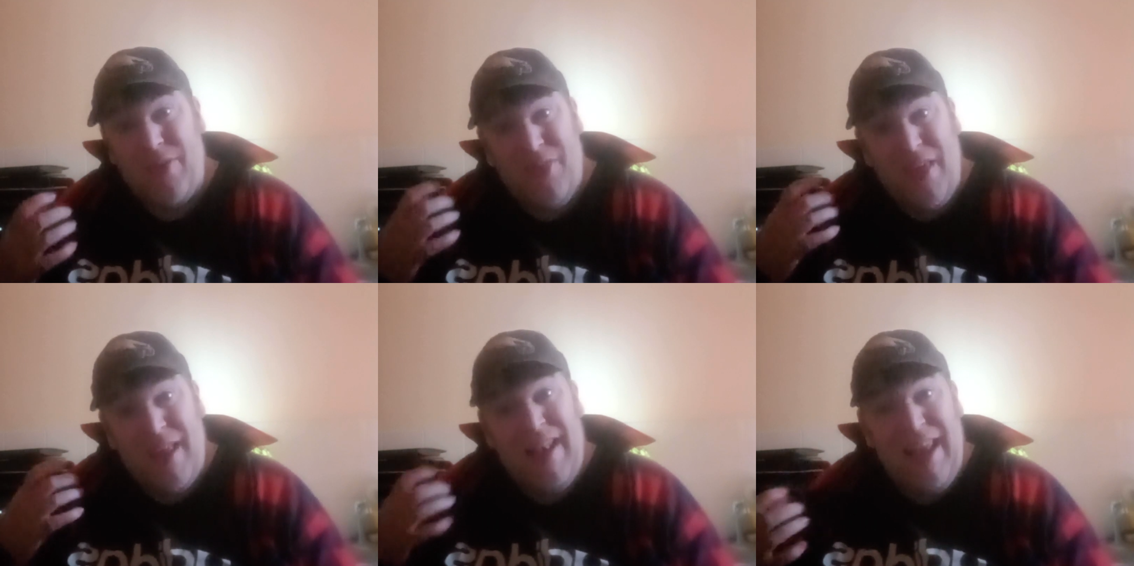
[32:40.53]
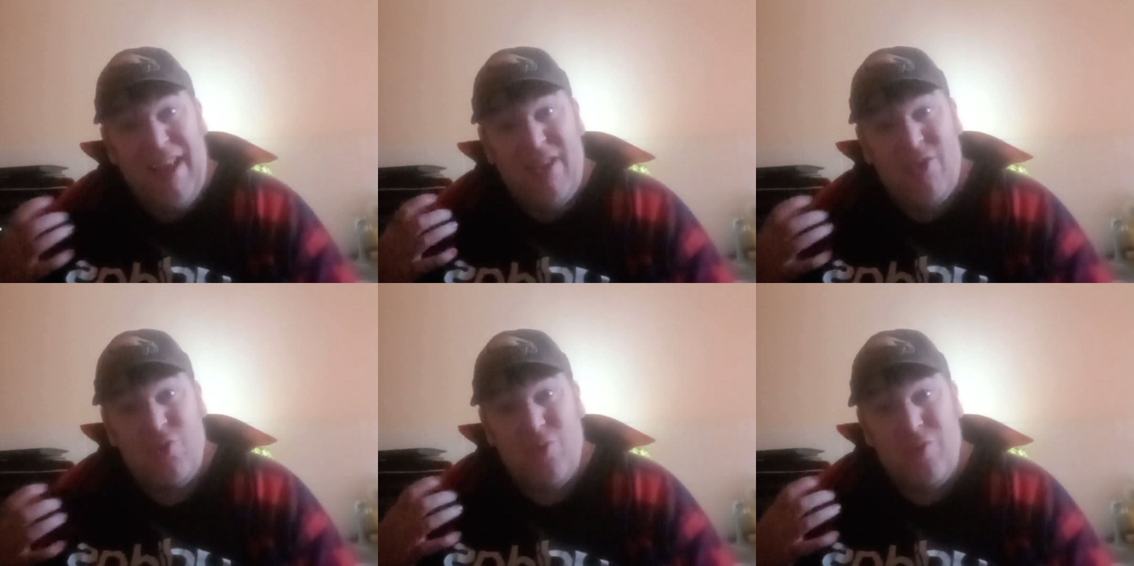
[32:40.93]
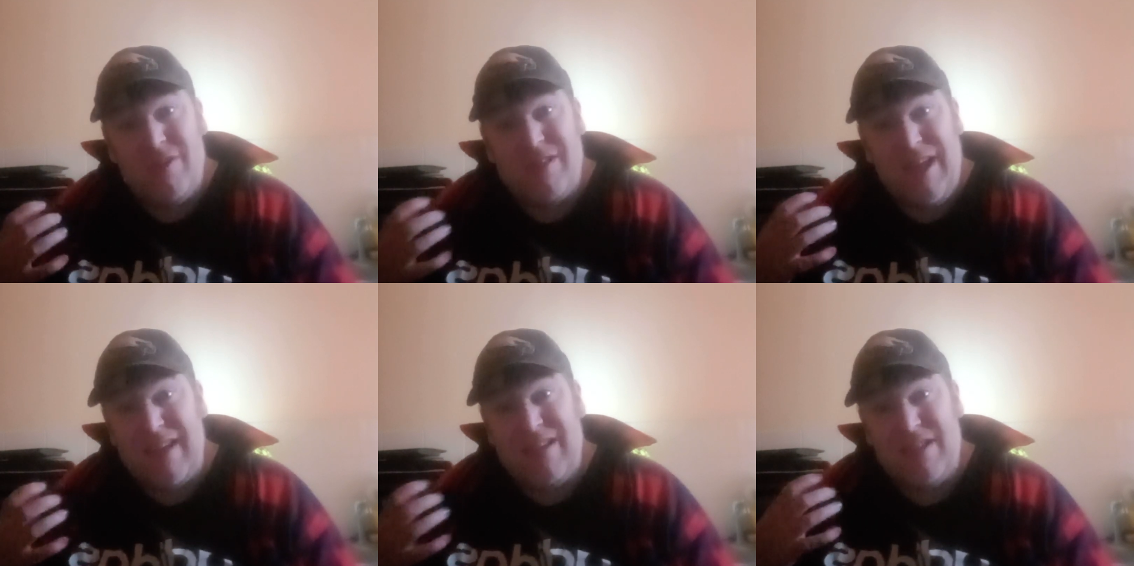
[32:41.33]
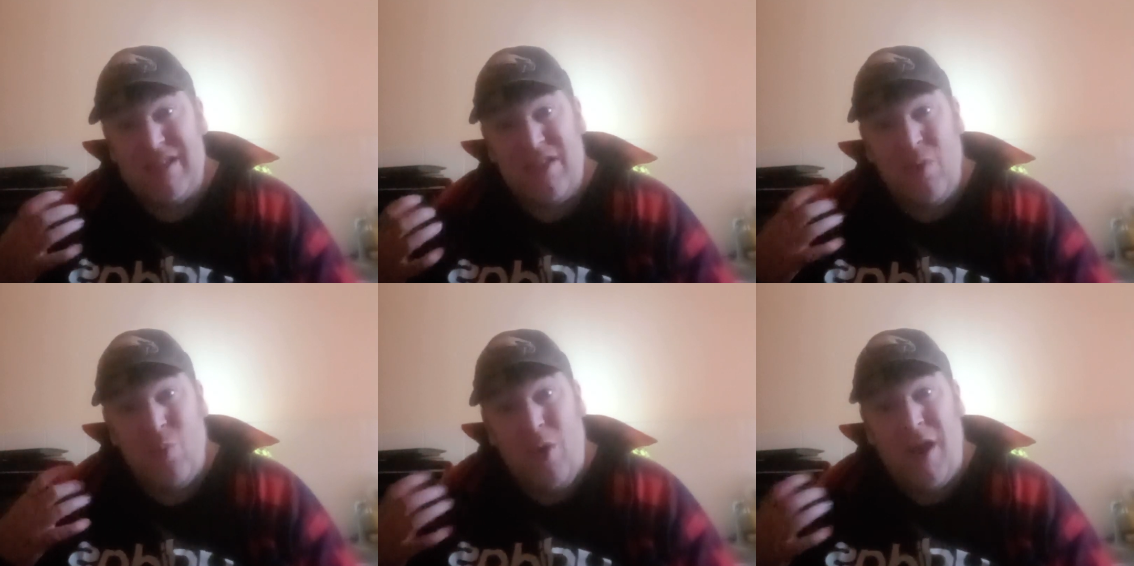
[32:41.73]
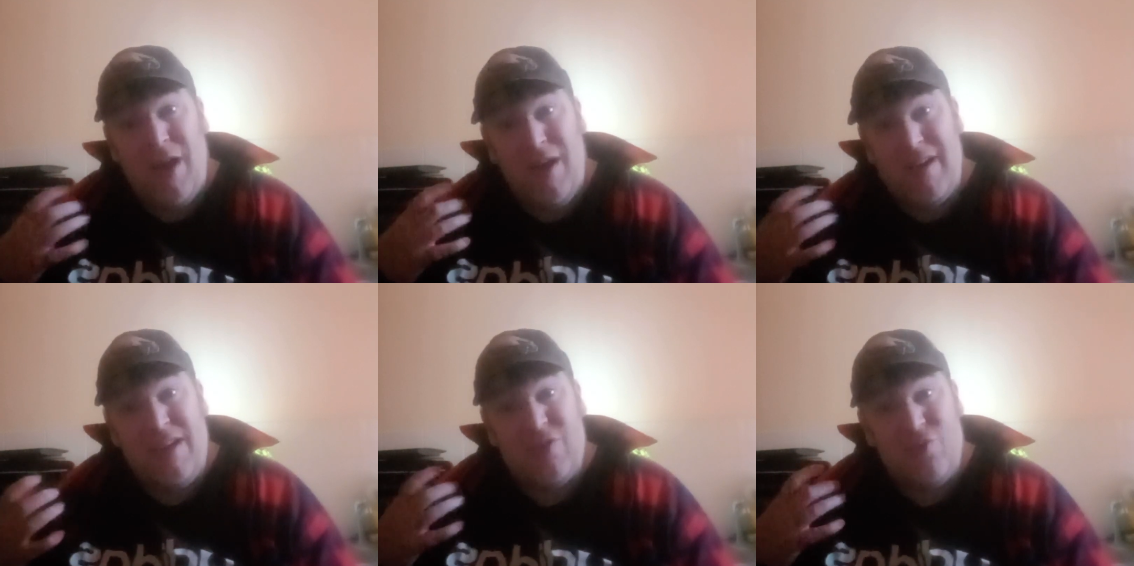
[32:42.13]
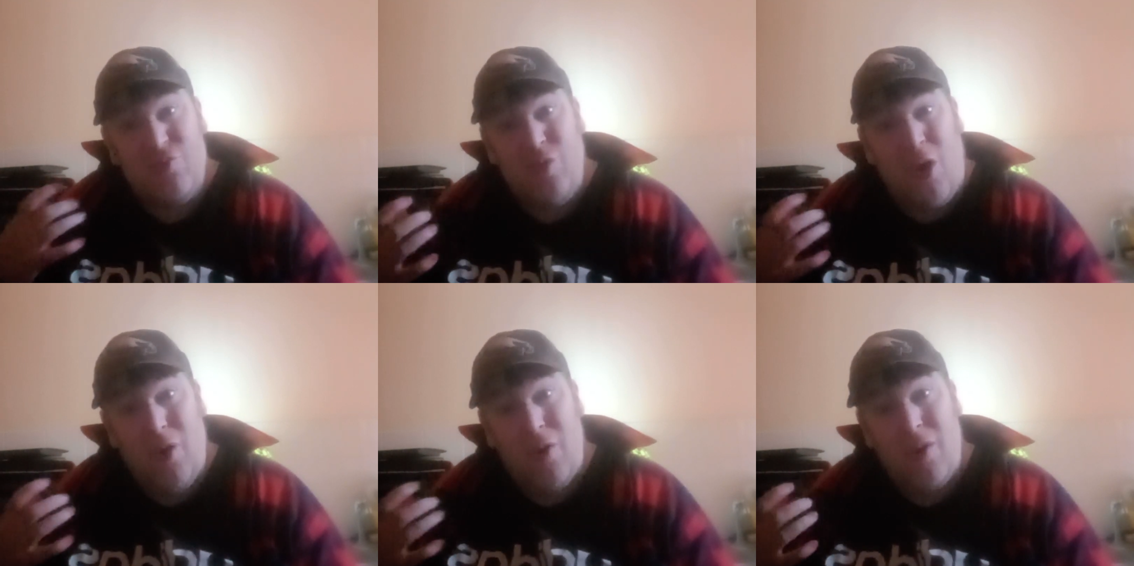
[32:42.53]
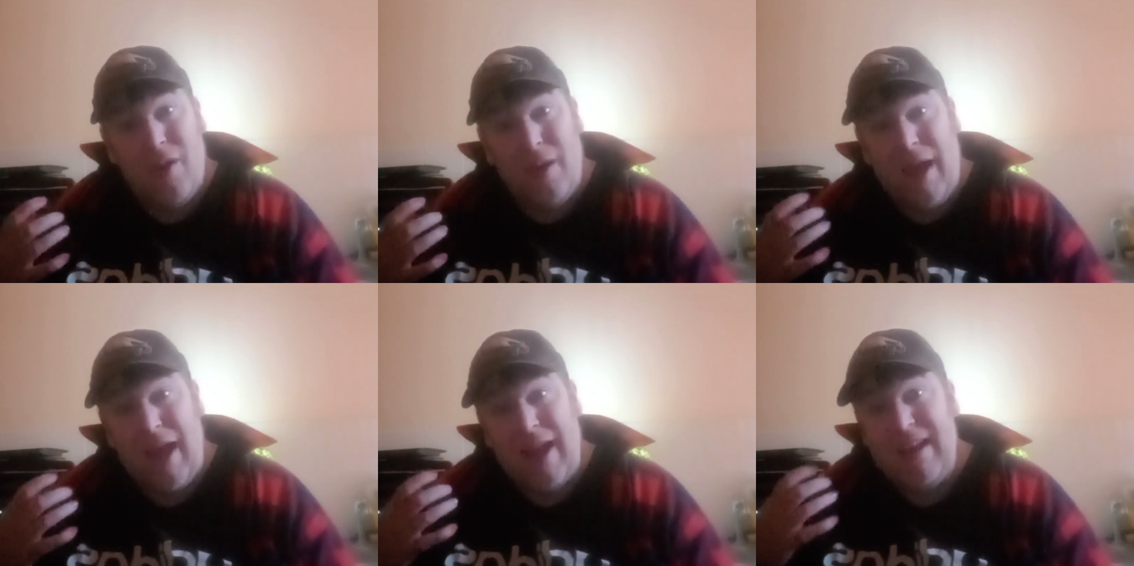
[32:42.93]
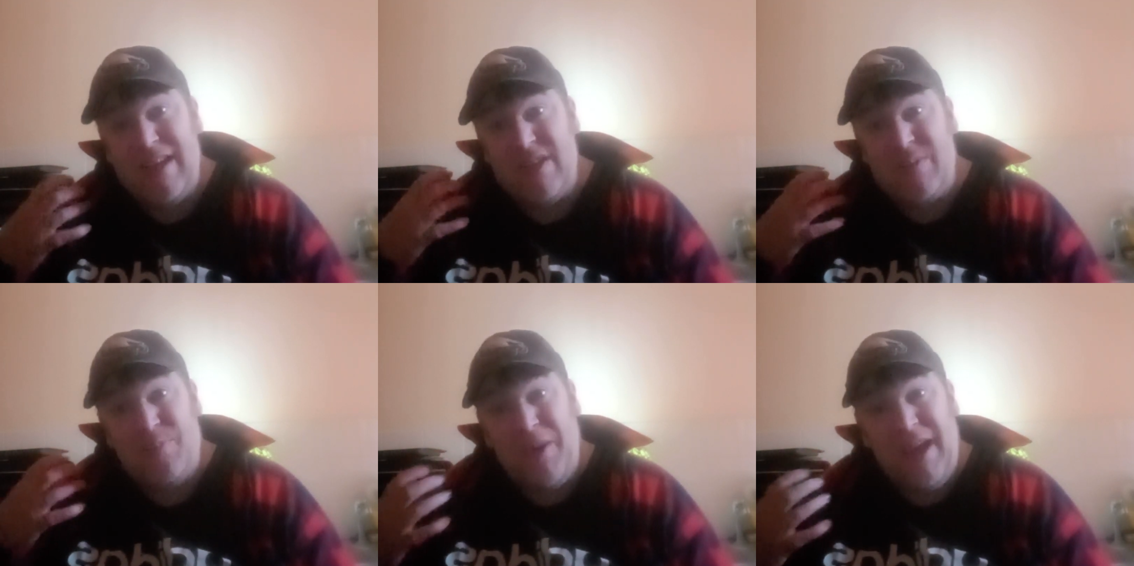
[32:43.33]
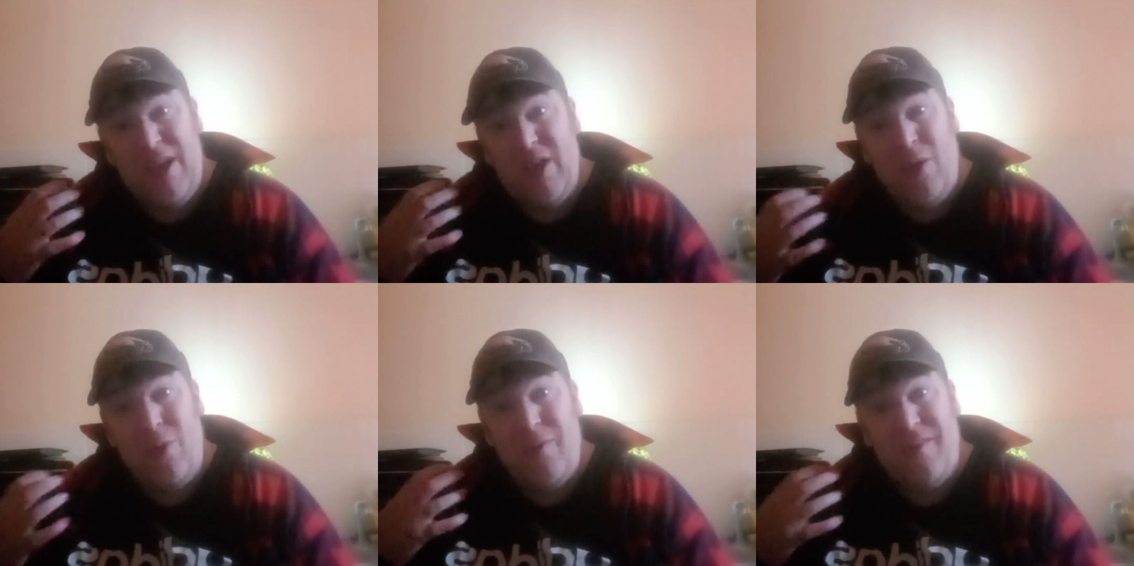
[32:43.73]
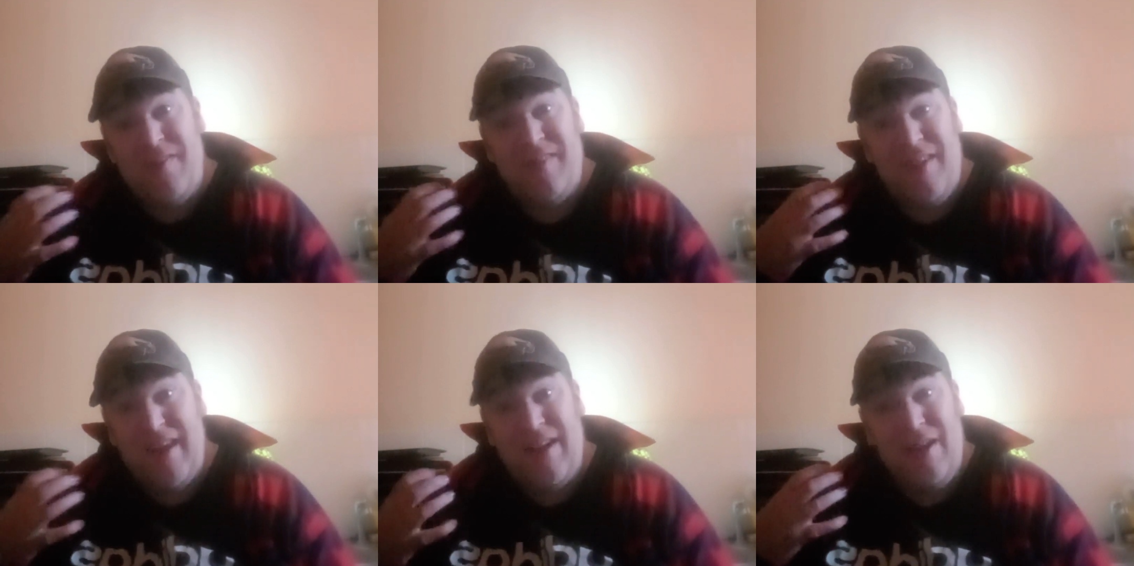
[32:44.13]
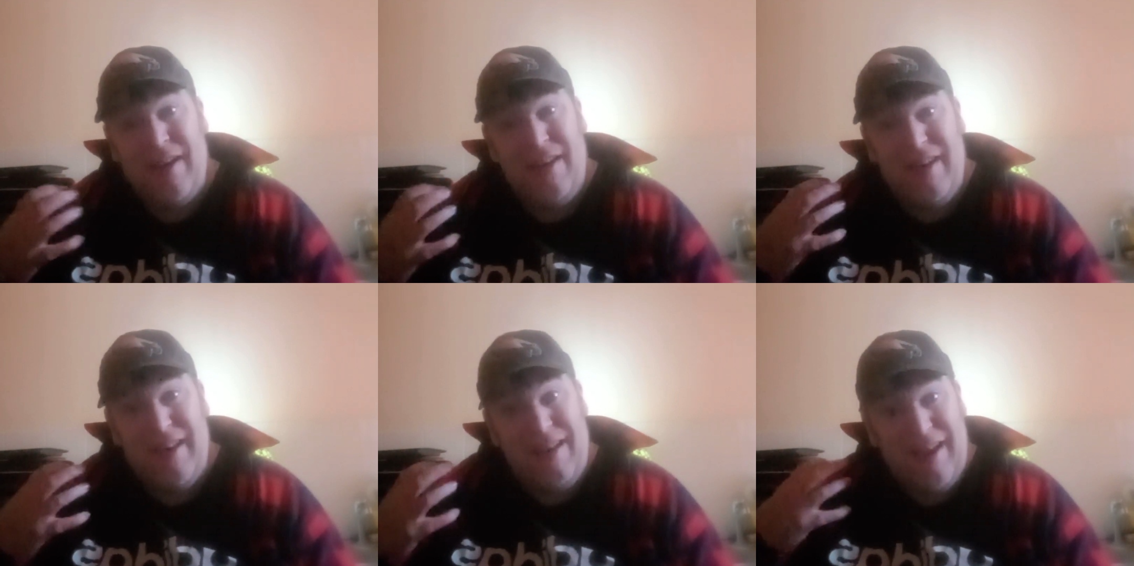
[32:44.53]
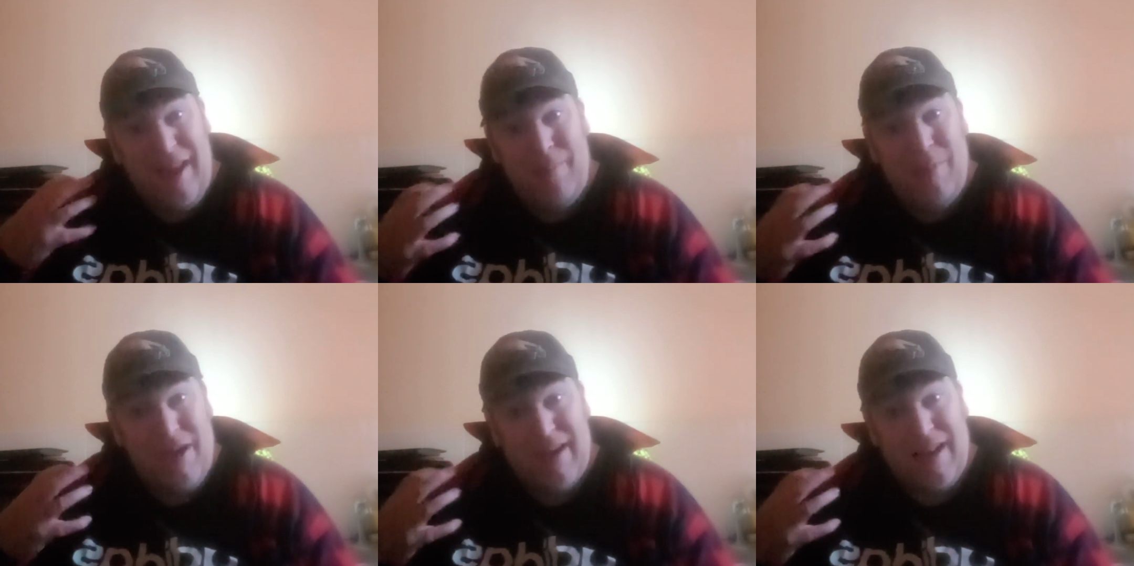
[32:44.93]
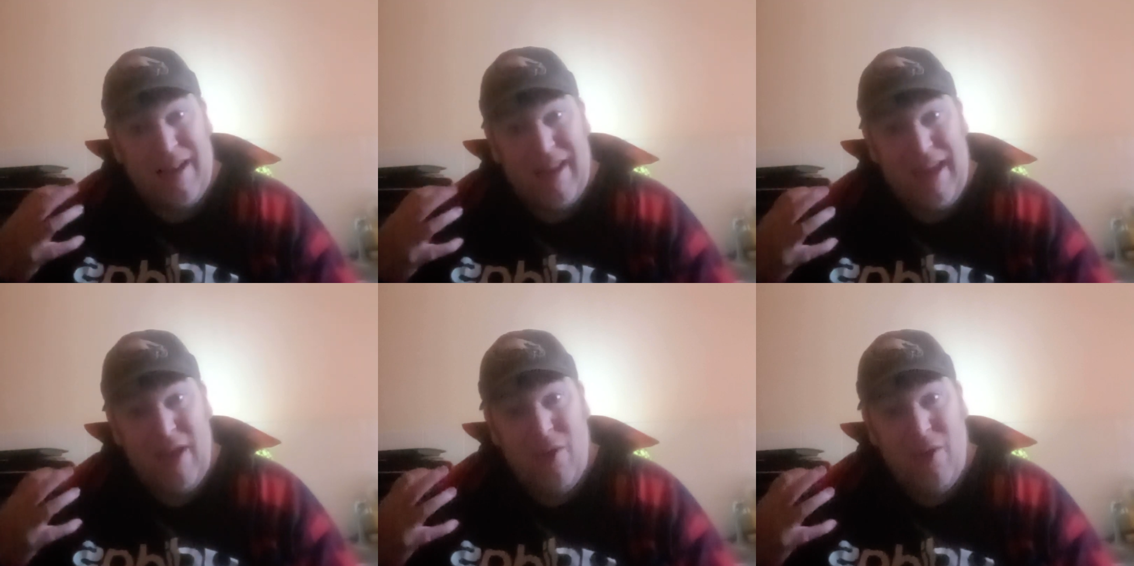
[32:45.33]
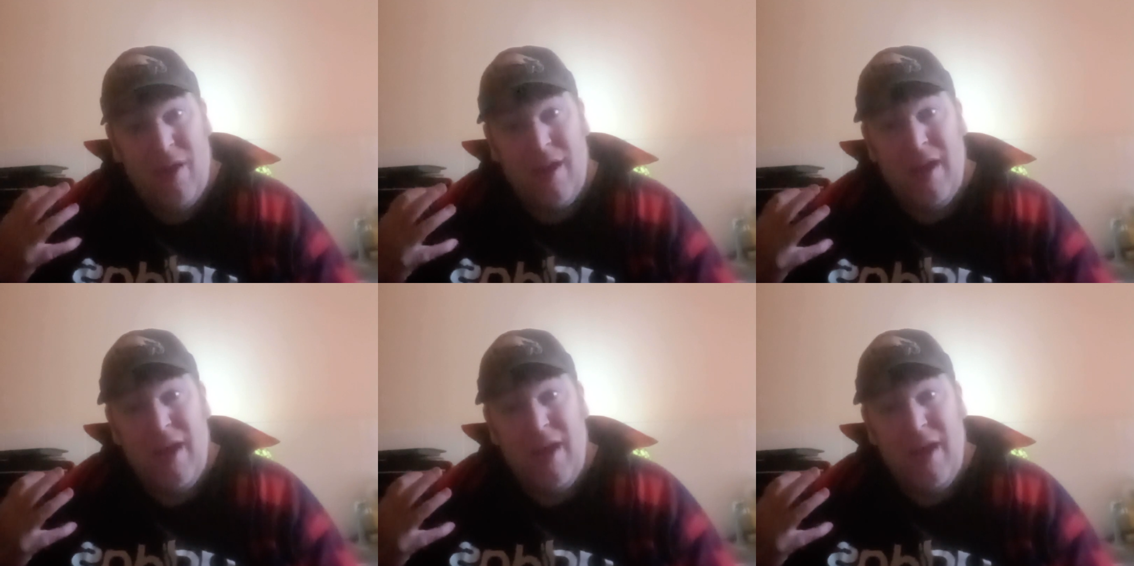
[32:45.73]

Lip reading: the literal sense of the word is wrong and it's being used synonymically